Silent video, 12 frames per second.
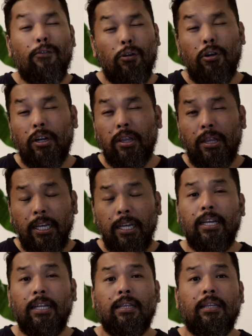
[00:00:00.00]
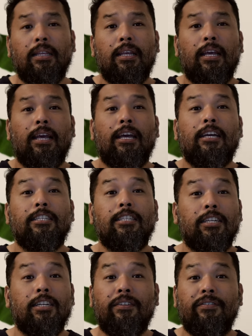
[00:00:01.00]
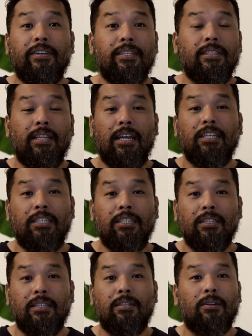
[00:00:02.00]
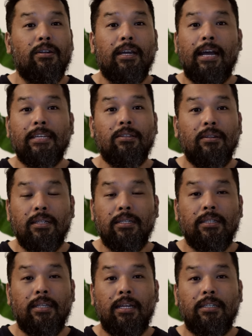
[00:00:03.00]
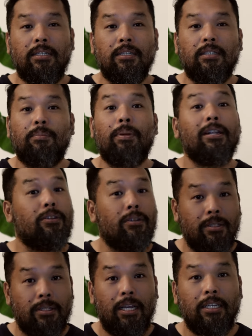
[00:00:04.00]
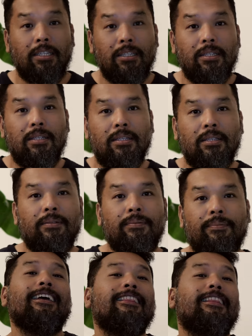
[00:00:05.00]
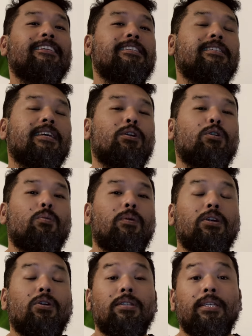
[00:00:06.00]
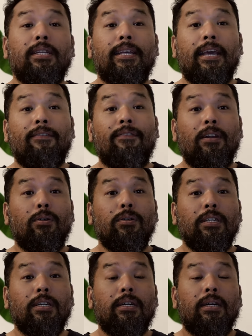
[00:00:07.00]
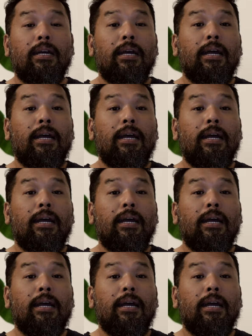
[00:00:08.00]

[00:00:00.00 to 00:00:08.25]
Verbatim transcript: fourteen, service stations or gasoline stations, petrol stations. This is a good one because in Kefalonia,